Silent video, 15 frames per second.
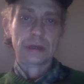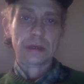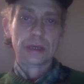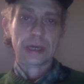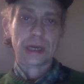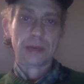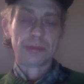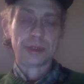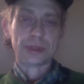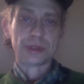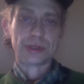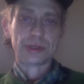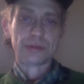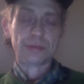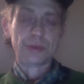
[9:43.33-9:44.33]
happen
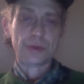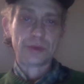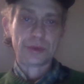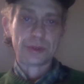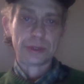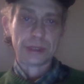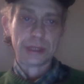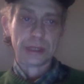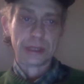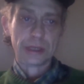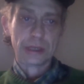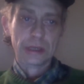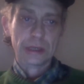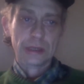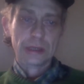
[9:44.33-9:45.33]
smoothly
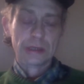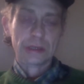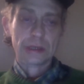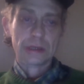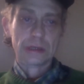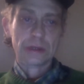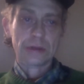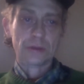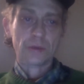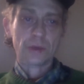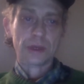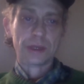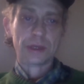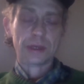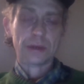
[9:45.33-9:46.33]

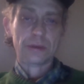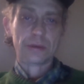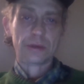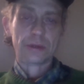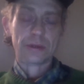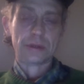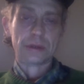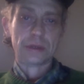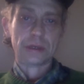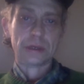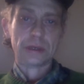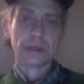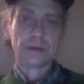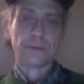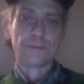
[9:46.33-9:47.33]
without
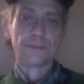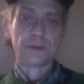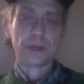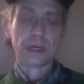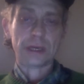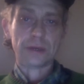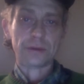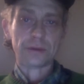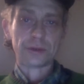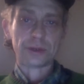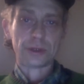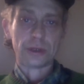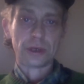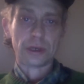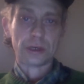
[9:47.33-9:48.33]
flight or
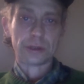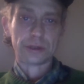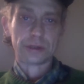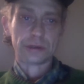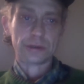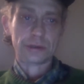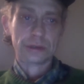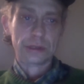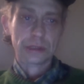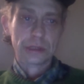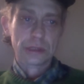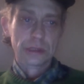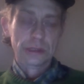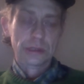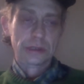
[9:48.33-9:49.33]
shocks.
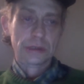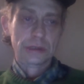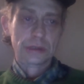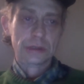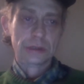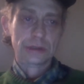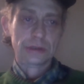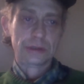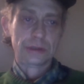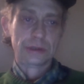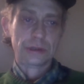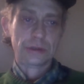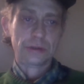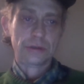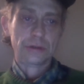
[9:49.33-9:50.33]

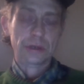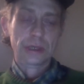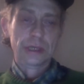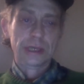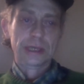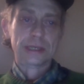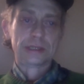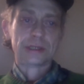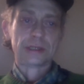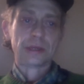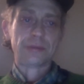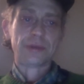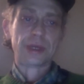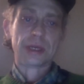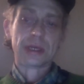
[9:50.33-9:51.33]
So it's
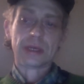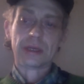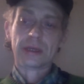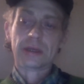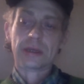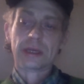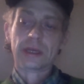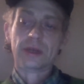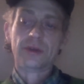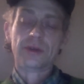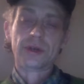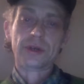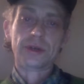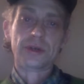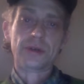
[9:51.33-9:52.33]
something that you
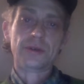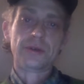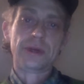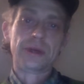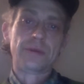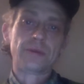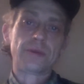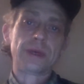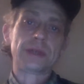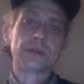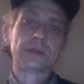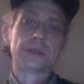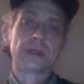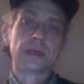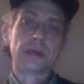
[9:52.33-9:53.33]
can do in real
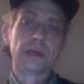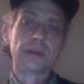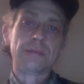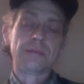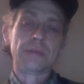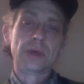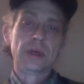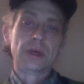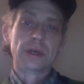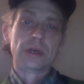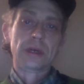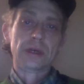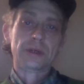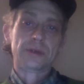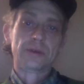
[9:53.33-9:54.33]
time
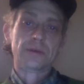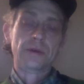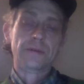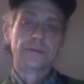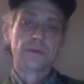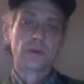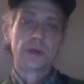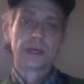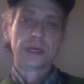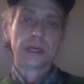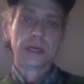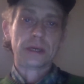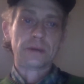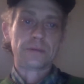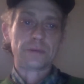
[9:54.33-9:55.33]
to avoid
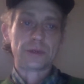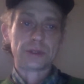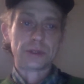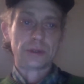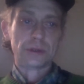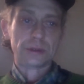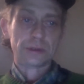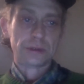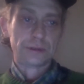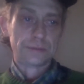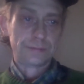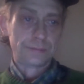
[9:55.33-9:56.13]
negative results.